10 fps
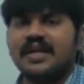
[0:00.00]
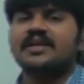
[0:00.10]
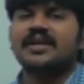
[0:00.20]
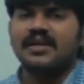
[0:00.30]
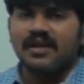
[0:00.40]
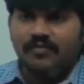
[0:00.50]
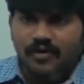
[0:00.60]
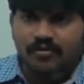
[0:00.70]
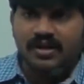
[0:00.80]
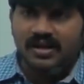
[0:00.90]
static area
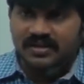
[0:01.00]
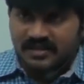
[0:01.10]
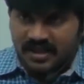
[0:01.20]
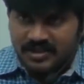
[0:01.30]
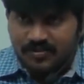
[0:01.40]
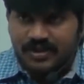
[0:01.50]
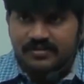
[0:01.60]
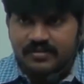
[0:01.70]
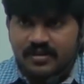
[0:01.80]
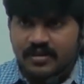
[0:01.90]
of outer class case
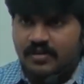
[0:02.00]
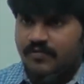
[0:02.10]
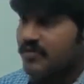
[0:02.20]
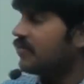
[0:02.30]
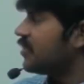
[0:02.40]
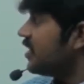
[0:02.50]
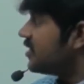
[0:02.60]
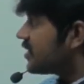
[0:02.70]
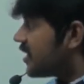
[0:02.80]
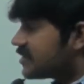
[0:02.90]
1, from
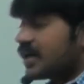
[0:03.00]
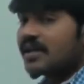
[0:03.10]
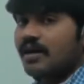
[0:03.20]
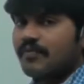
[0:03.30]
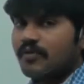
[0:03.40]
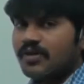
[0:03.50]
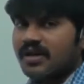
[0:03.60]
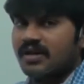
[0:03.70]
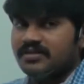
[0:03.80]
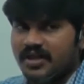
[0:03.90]
instance area of
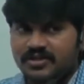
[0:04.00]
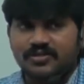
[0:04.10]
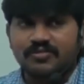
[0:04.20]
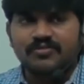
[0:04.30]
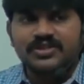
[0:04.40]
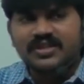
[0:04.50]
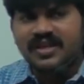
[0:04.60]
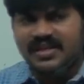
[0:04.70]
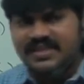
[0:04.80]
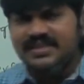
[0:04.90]
outer class case 2, which is
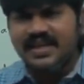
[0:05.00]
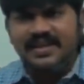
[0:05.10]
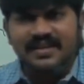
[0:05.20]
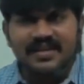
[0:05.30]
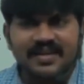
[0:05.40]
the easy?